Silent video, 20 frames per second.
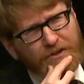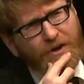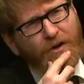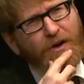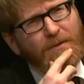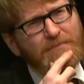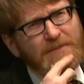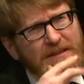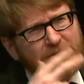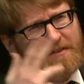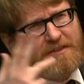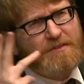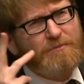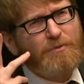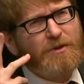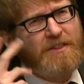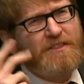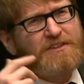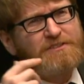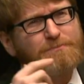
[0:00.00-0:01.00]
know, I'm leaving
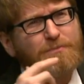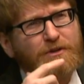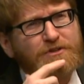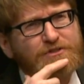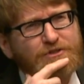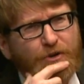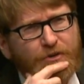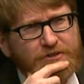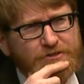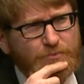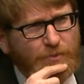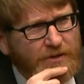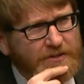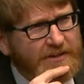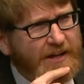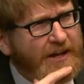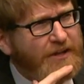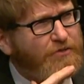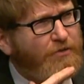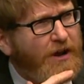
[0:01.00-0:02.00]
one of these bookstores one
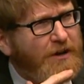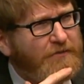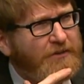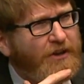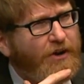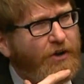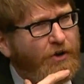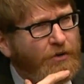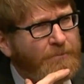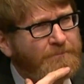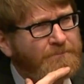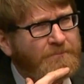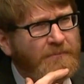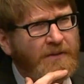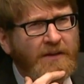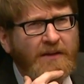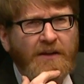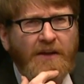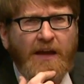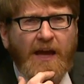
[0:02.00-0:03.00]
day, driving home,
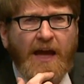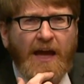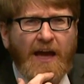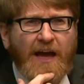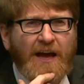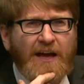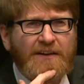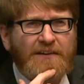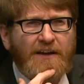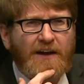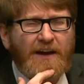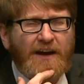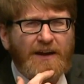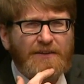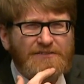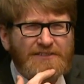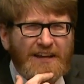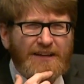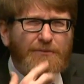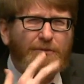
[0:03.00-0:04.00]
and uh, I
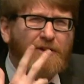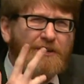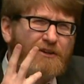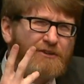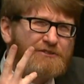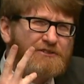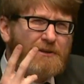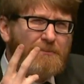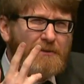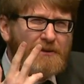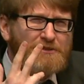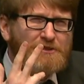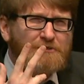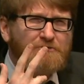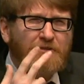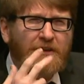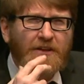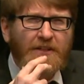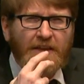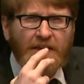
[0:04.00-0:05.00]
was like, well, you know, somebody should
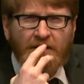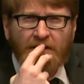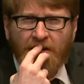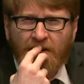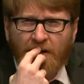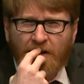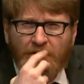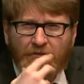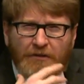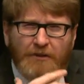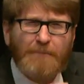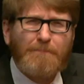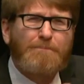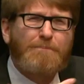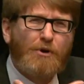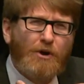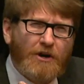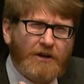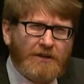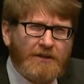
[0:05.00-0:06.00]
really write a
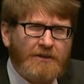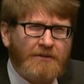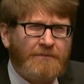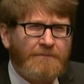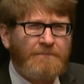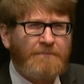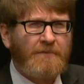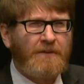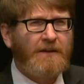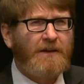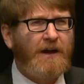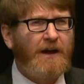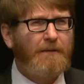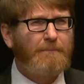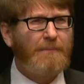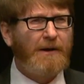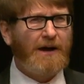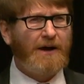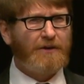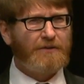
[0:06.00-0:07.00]
book
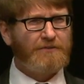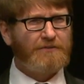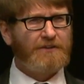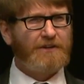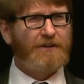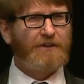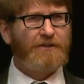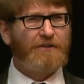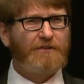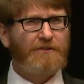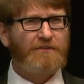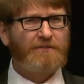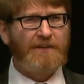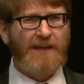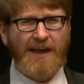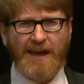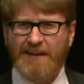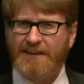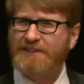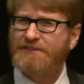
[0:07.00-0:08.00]
about, you know,
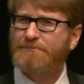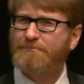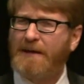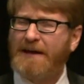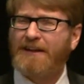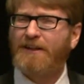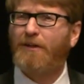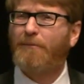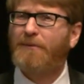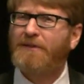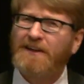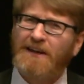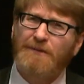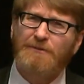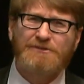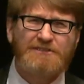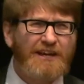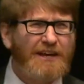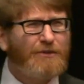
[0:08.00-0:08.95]
eighties metal. But then I was like,